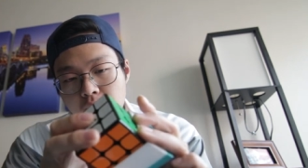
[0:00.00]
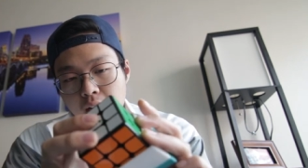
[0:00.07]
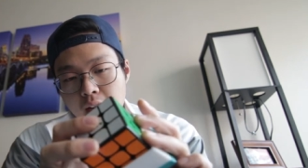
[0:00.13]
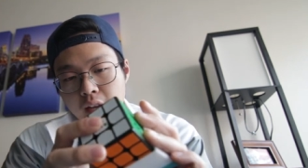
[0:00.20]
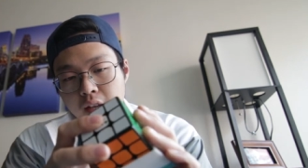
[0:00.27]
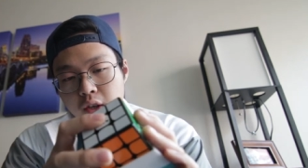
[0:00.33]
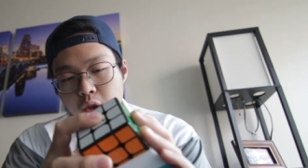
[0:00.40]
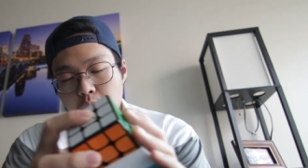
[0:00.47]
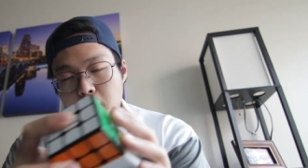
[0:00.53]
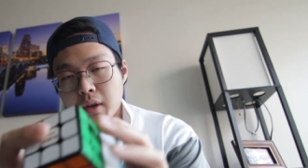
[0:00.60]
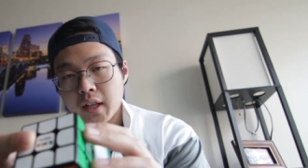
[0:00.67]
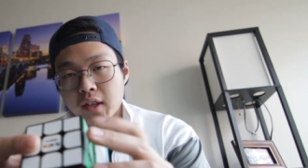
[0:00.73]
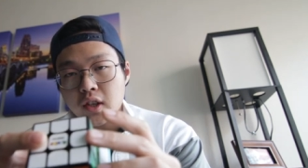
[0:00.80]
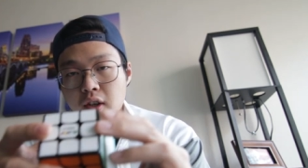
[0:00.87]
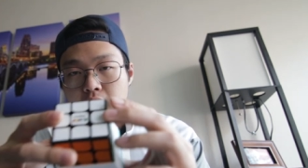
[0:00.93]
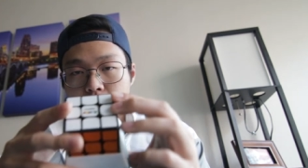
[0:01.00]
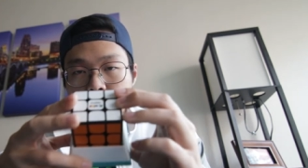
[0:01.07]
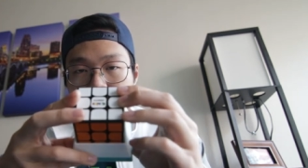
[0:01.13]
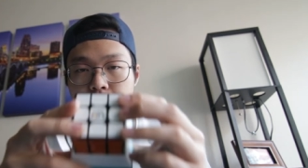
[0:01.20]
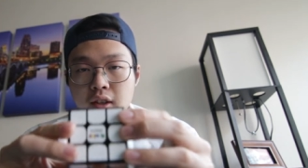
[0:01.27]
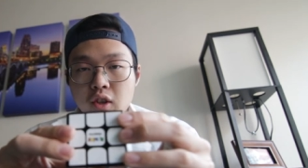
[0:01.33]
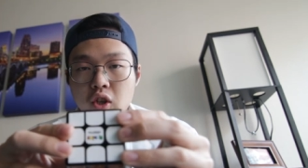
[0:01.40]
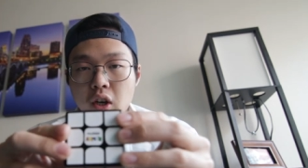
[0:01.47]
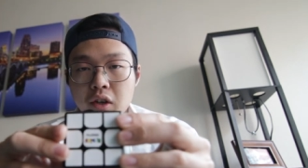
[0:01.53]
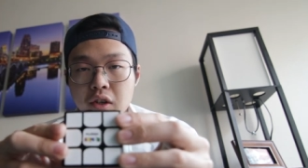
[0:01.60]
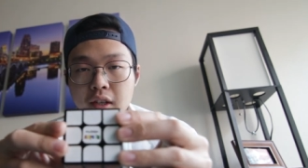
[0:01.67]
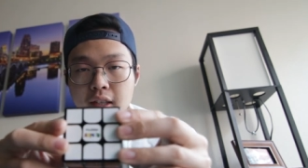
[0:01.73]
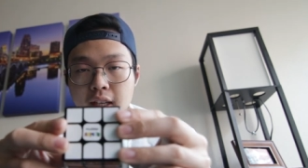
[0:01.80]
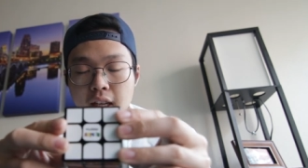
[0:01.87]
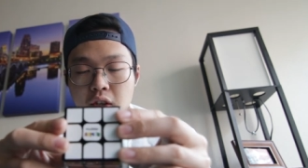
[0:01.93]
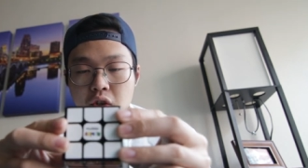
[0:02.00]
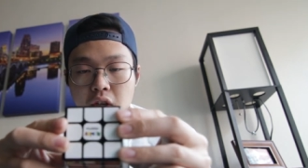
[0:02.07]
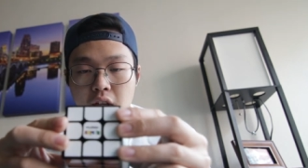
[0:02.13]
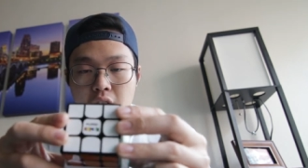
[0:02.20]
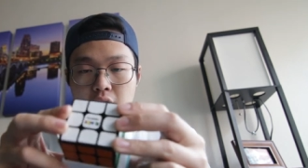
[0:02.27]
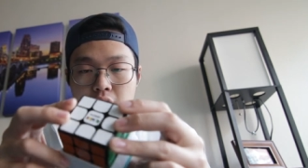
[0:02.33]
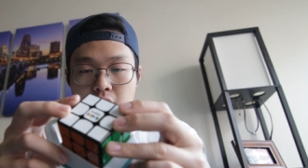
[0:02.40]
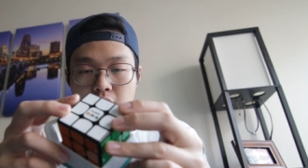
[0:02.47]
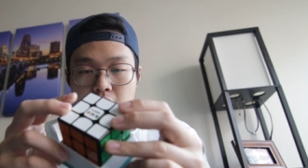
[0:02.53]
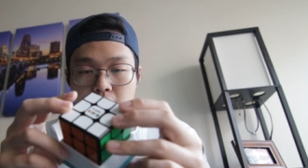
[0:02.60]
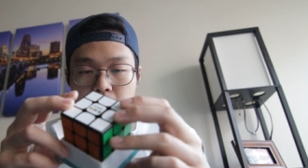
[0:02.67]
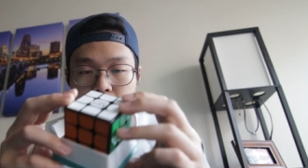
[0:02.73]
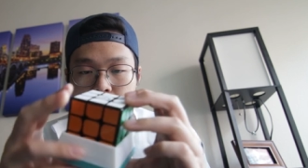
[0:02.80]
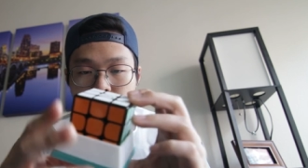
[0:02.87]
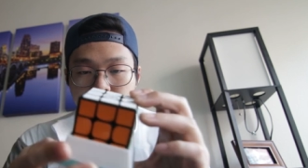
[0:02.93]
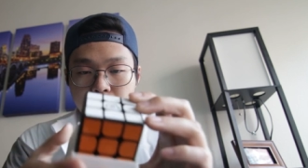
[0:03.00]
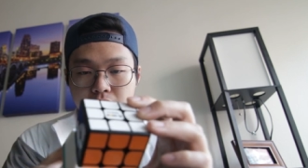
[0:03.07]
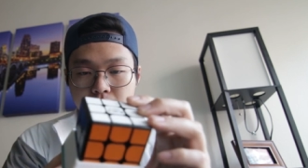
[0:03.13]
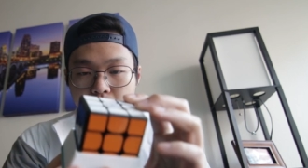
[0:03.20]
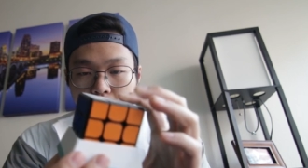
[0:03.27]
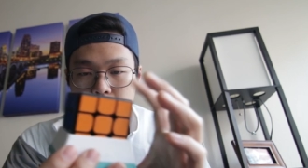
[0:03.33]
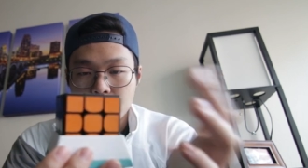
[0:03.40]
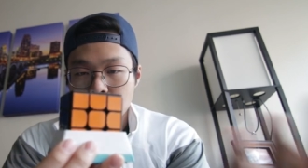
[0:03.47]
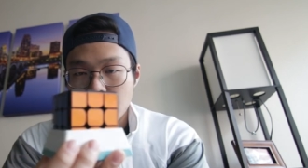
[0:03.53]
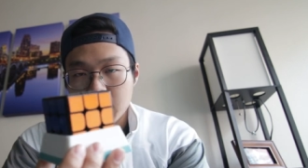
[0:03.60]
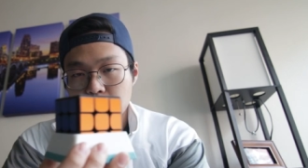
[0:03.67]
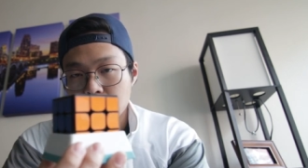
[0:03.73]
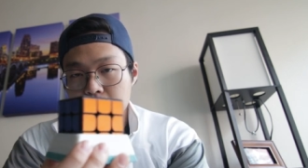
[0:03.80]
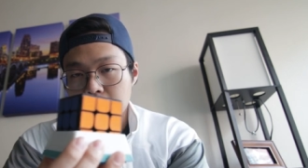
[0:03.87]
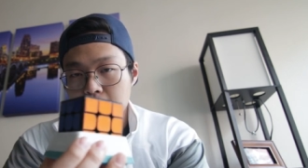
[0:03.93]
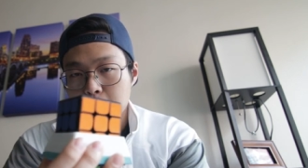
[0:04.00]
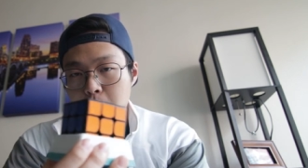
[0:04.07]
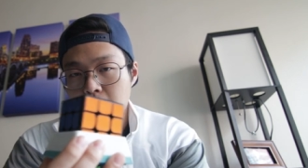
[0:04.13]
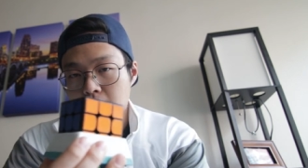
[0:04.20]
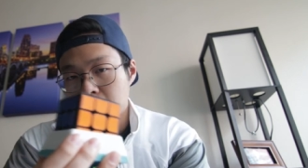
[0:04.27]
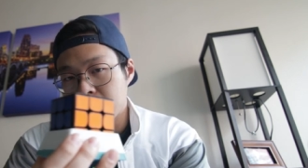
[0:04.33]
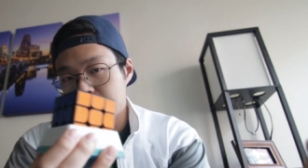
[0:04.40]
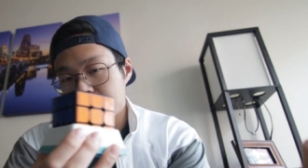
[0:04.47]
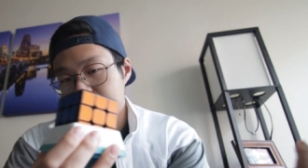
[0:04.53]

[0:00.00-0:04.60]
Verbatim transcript: and you insert it into the charging station, uh, yeah, it actually stays put.